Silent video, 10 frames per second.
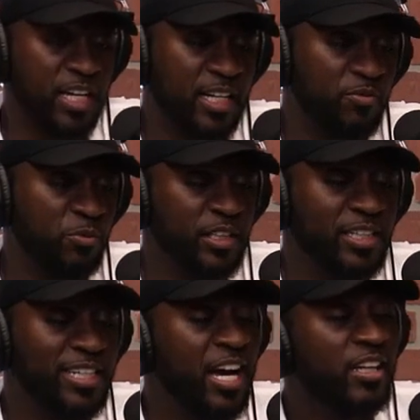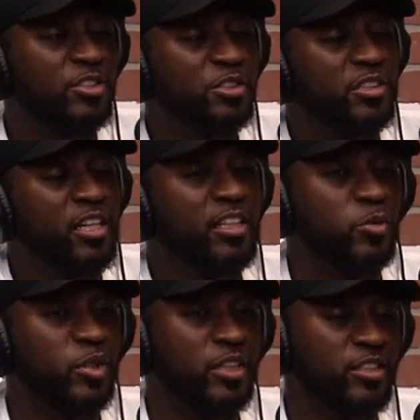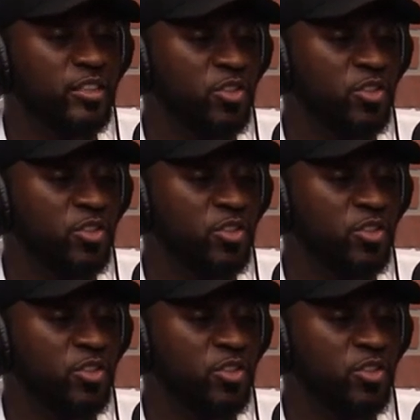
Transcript: like really not understanding what